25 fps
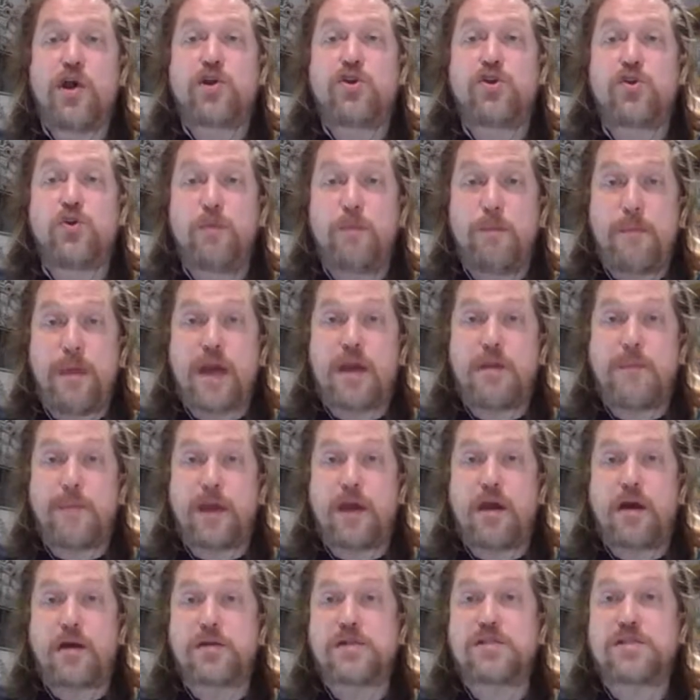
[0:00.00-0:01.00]
you may
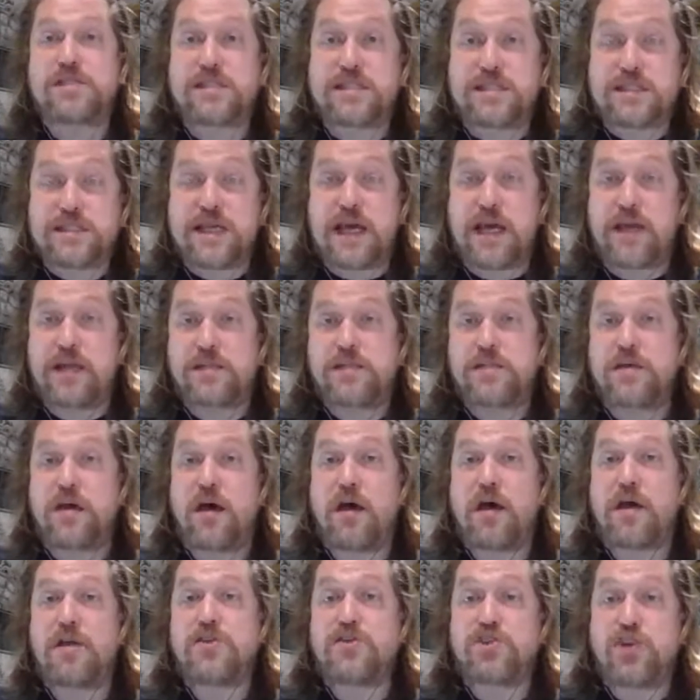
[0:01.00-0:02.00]
be asked to
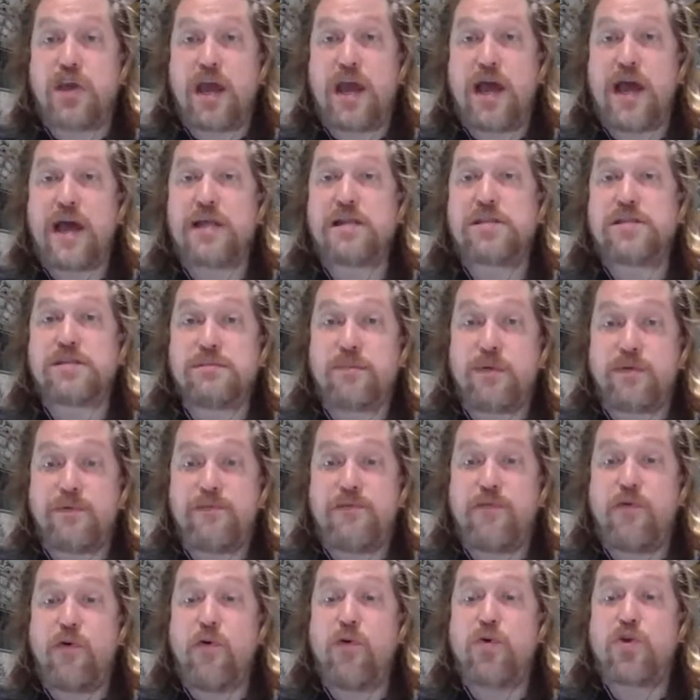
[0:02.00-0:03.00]
sanitize your hands
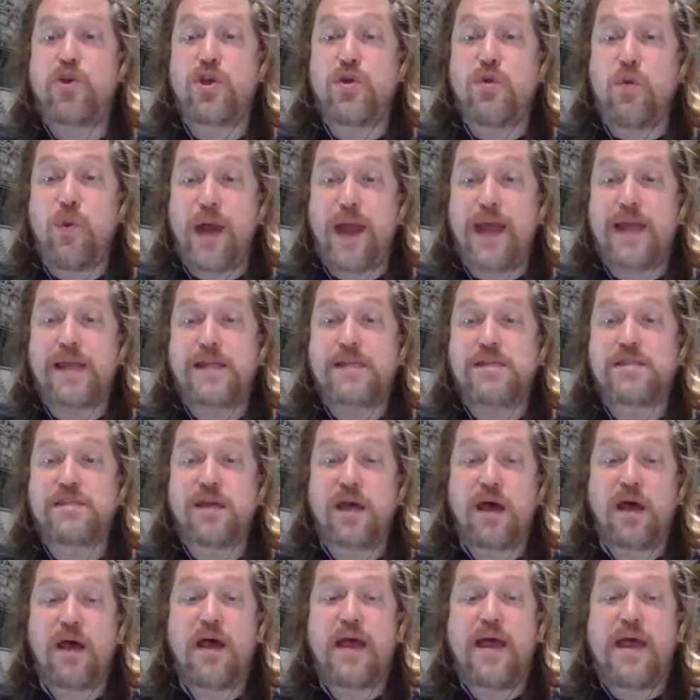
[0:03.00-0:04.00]
before you
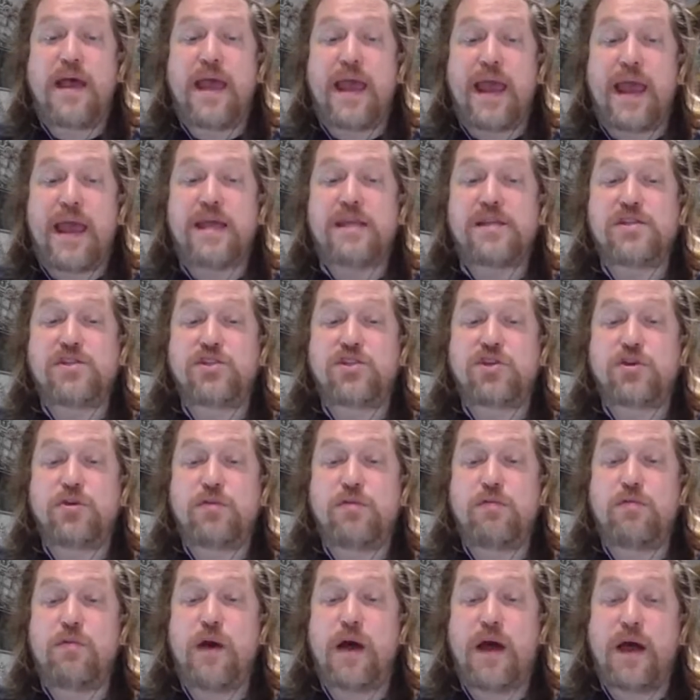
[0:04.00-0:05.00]
enter
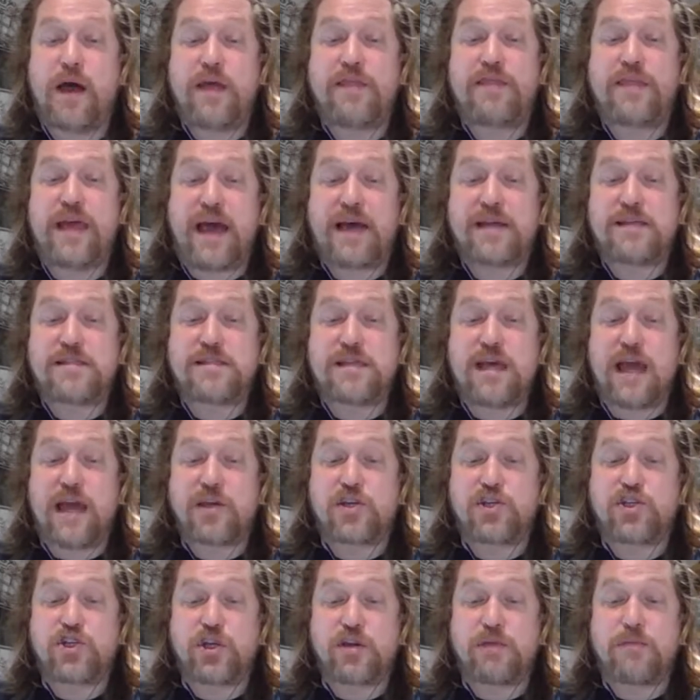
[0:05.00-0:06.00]
into that
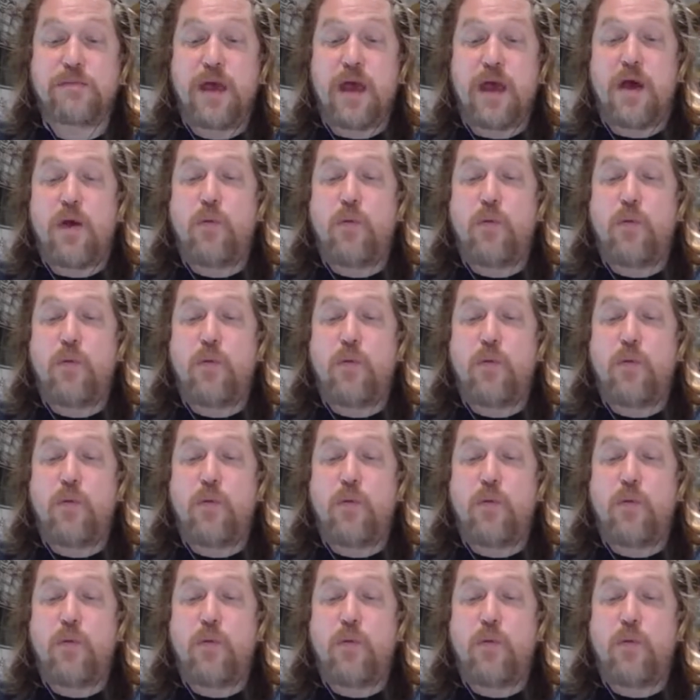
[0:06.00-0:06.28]
section.